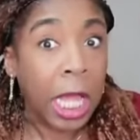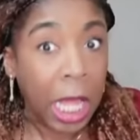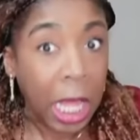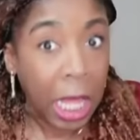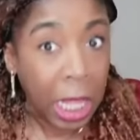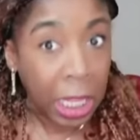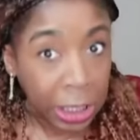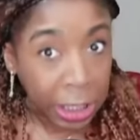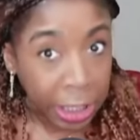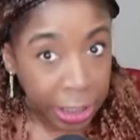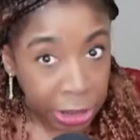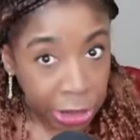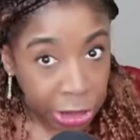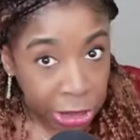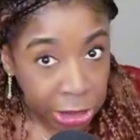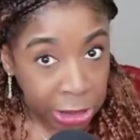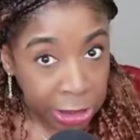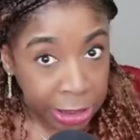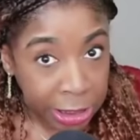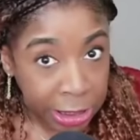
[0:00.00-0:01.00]

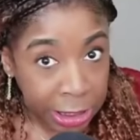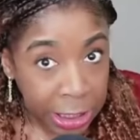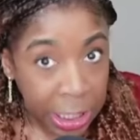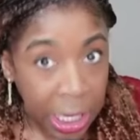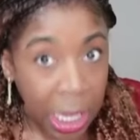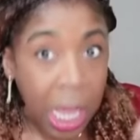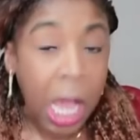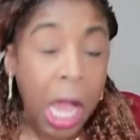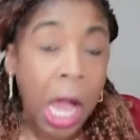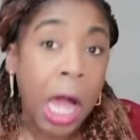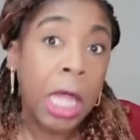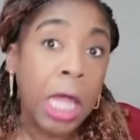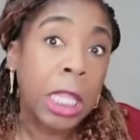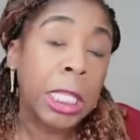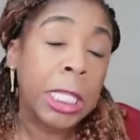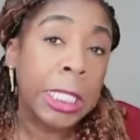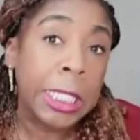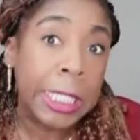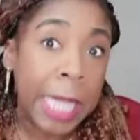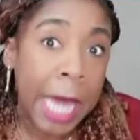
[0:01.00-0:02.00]
allegedly
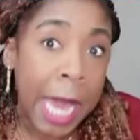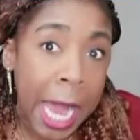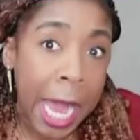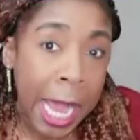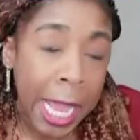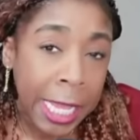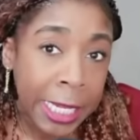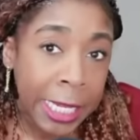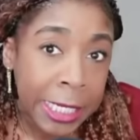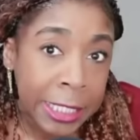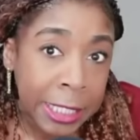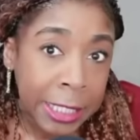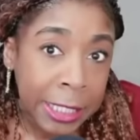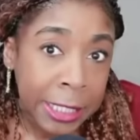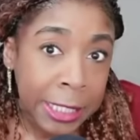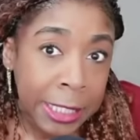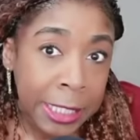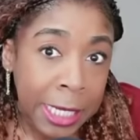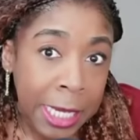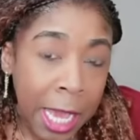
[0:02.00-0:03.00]
lied
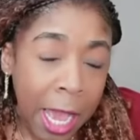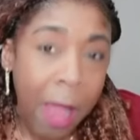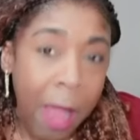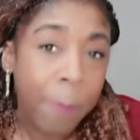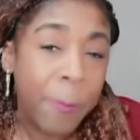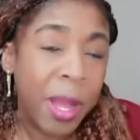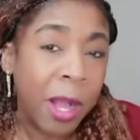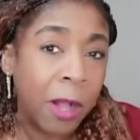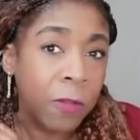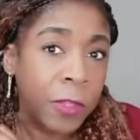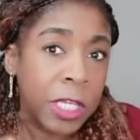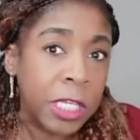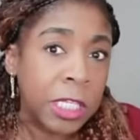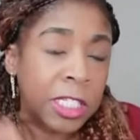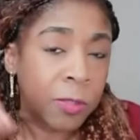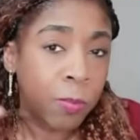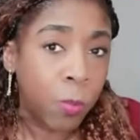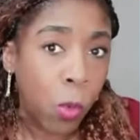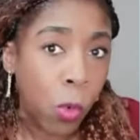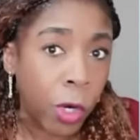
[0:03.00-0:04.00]
about
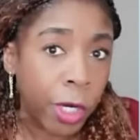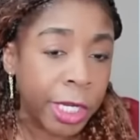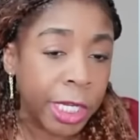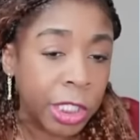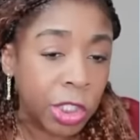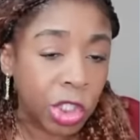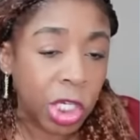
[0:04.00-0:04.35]
these mortgage